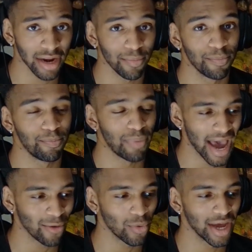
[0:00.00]
in a
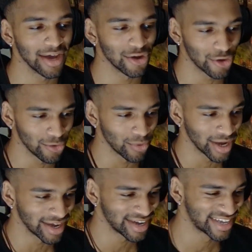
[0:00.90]
bad way, a good
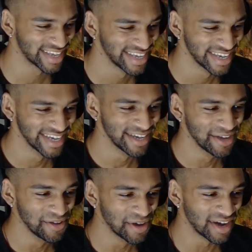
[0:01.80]
way.
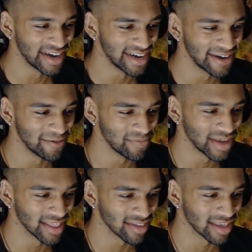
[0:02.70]
Yeah,
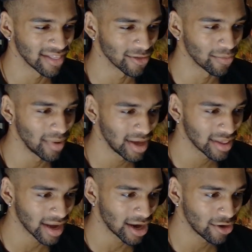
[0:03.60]
the set looks
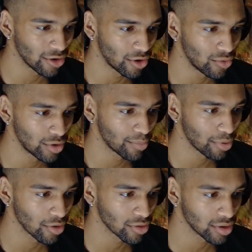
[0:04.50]
amazing. I heard Oda
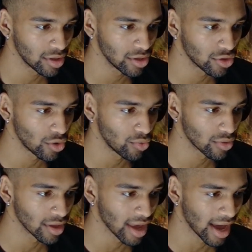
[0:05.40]
personally chose
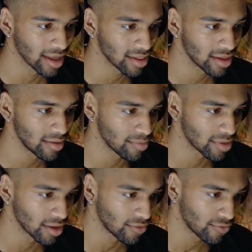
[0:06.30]
the cast
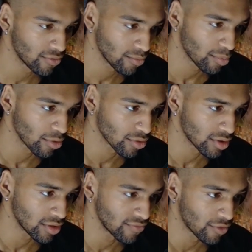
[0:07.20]
himself.
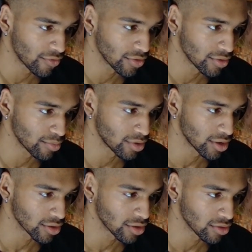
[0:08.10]
Personally involved in the
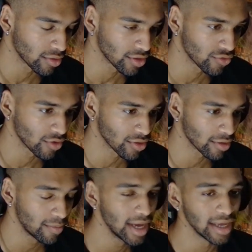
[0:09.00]
production, so let's trust
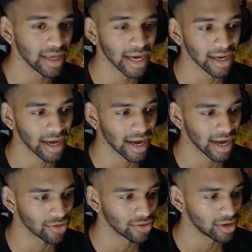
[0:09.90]
them. Yeah, I
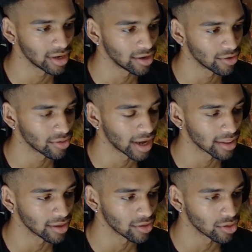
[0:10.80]
actually did hear a lot
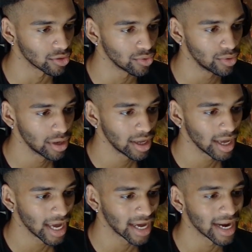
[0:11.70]
of this too,
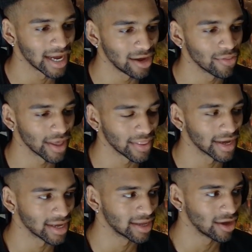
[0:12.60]
and I hear that
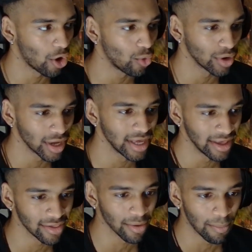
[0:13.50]
like Oda
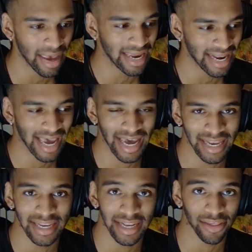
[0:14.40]
is a main
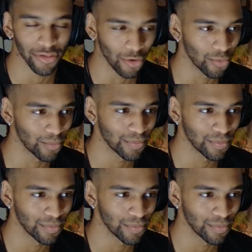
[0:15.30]
hand in it, so